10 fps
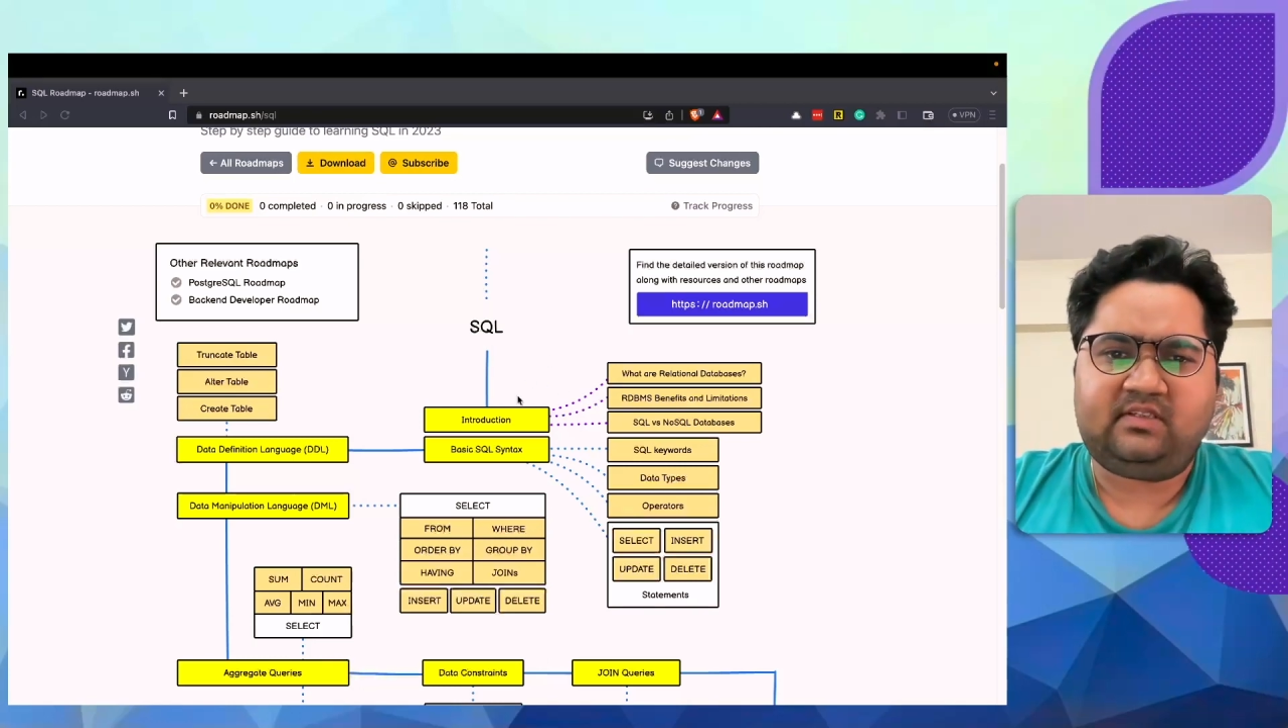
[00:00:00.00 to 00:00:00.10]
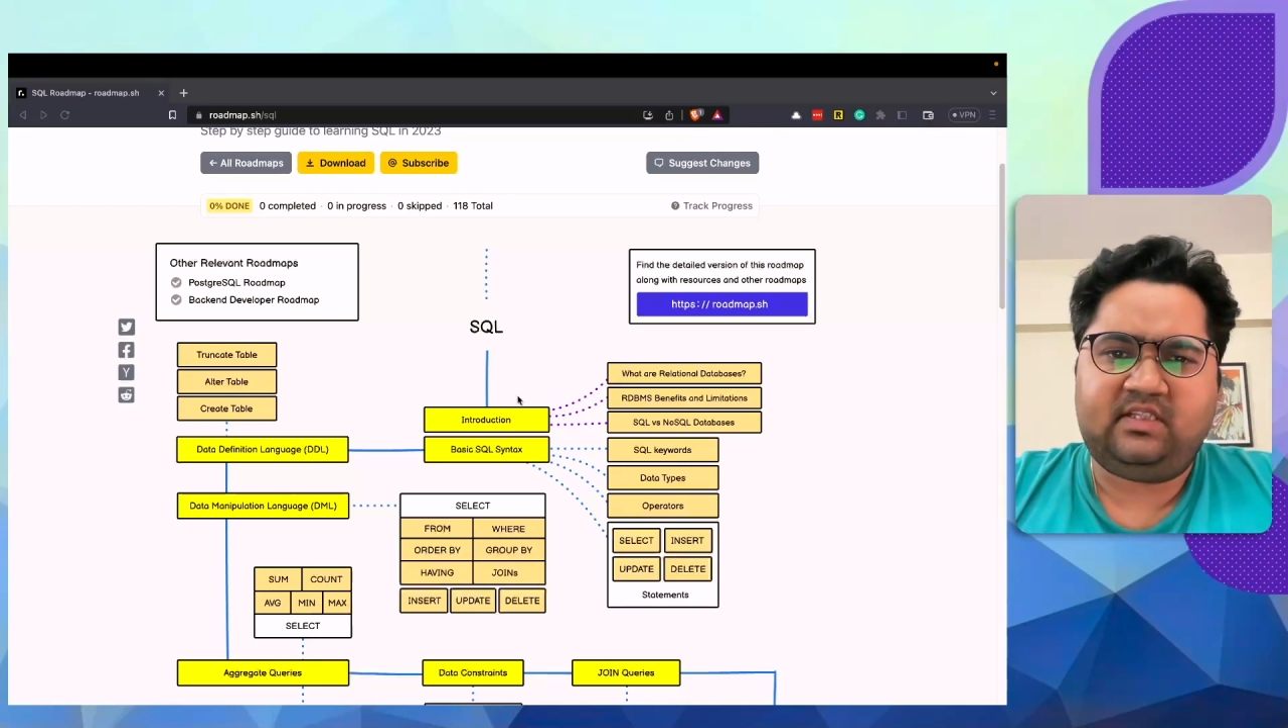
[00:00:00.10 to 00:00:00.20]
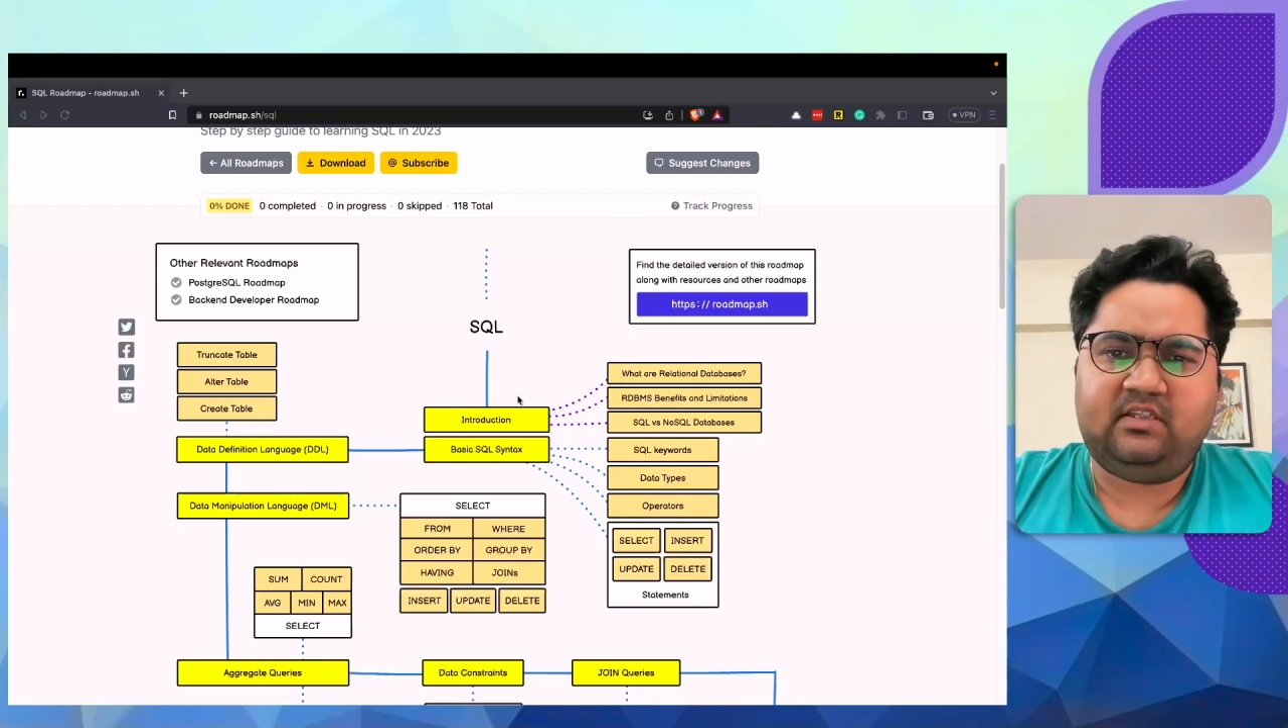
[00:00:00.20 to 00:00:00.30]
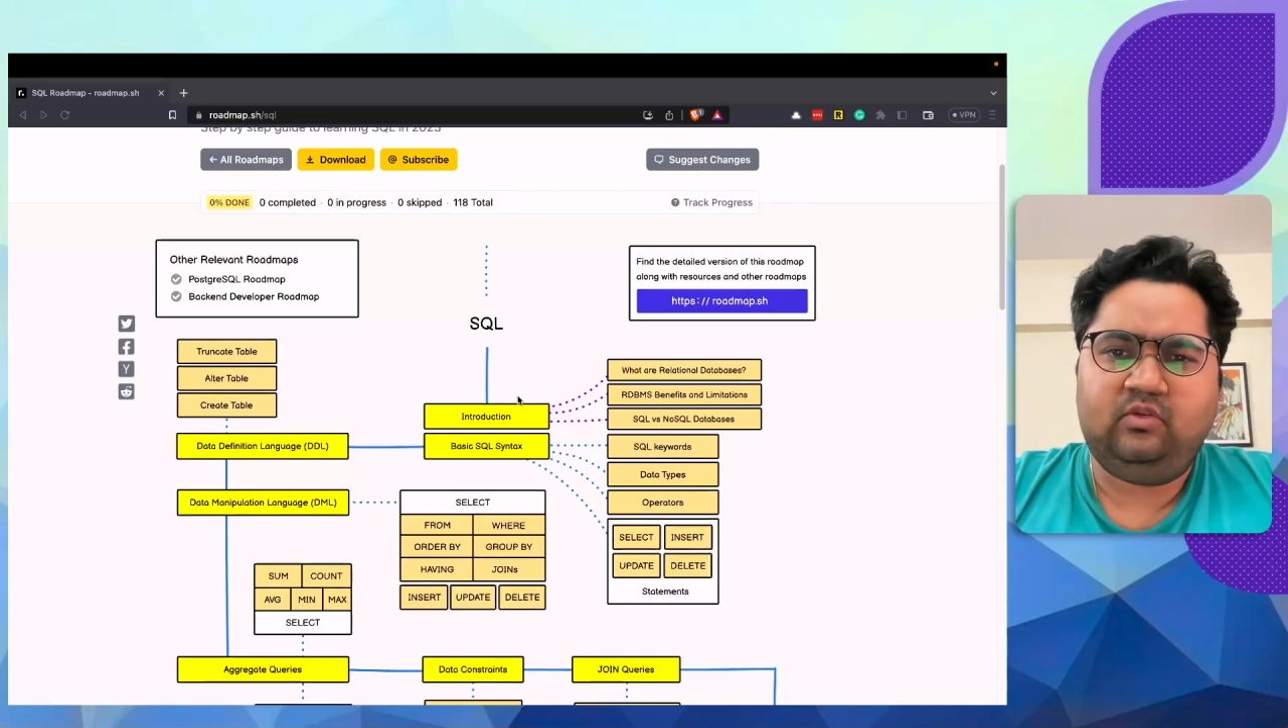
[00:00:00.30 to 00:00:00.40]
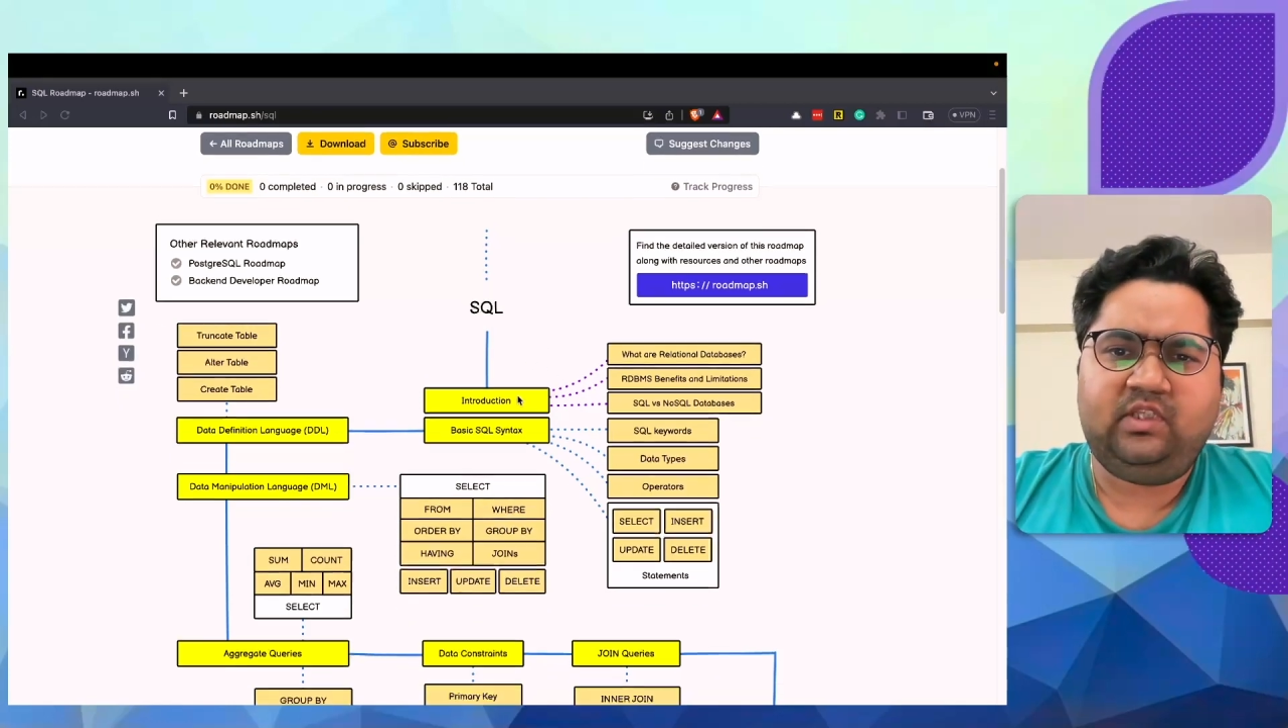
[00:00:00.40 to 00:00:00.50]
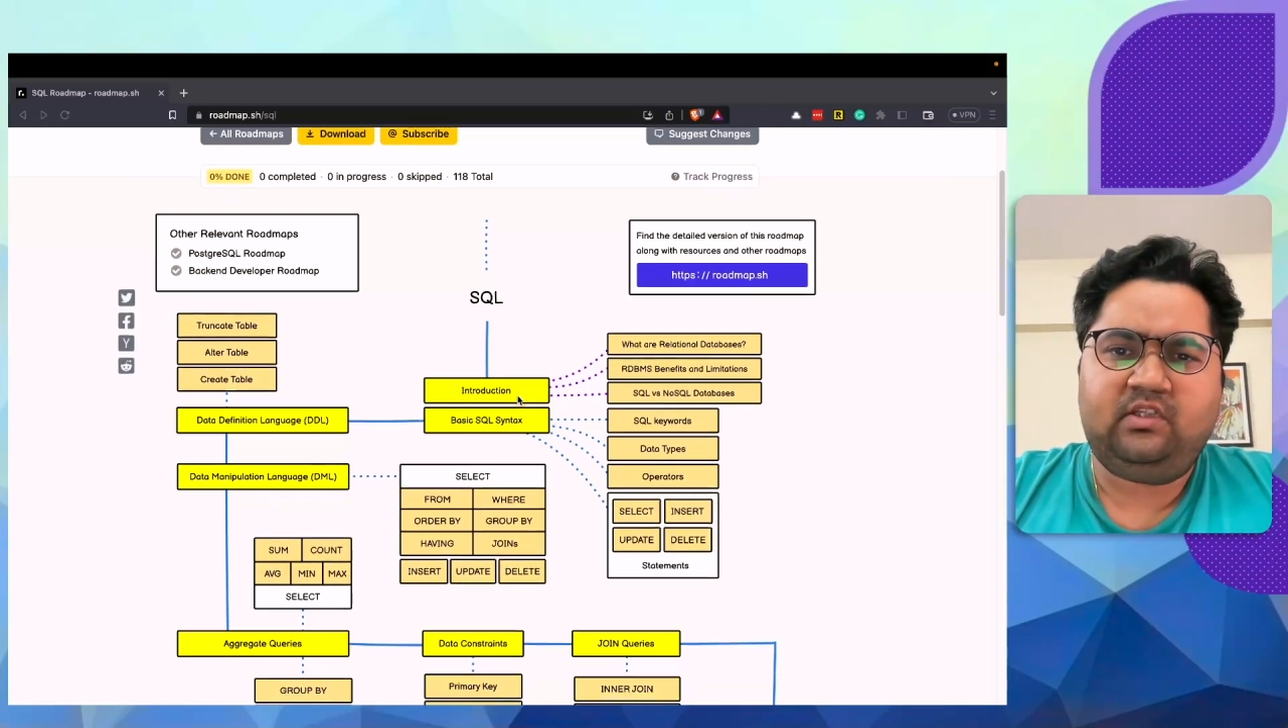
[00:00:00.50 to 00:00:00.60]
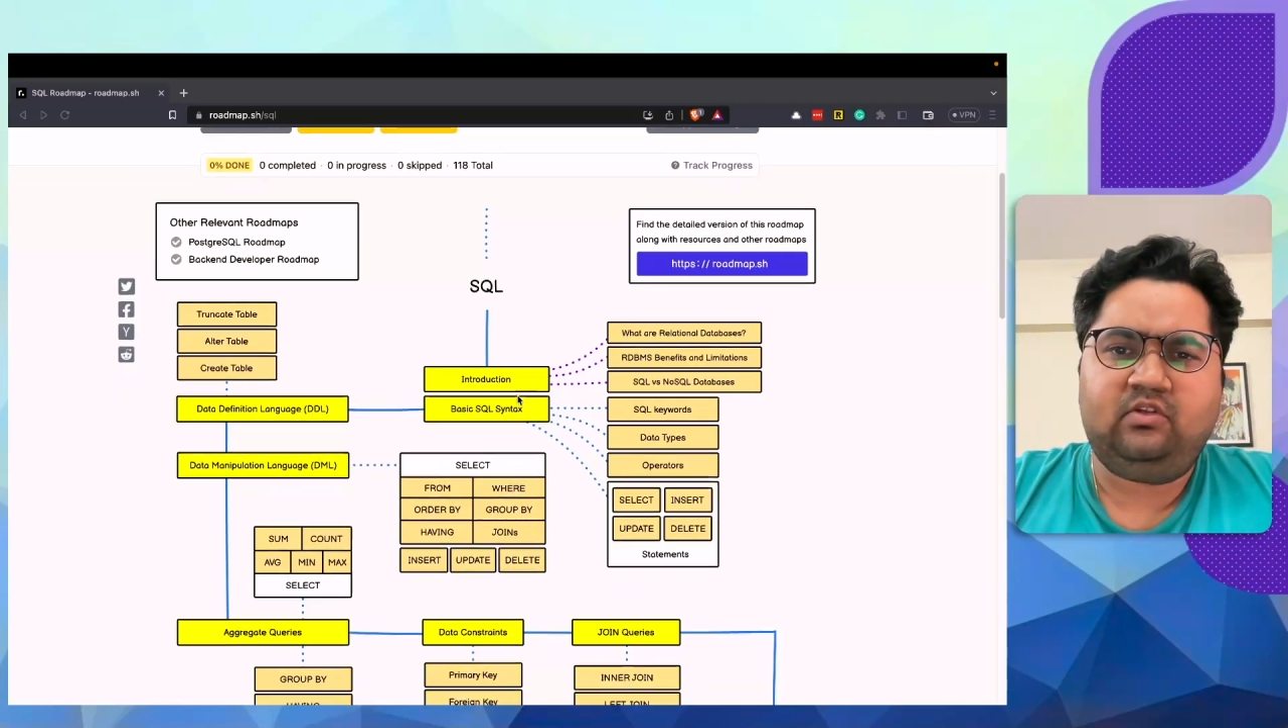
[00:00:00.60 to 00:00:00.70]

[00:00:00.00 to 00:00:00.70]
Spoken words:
thing you need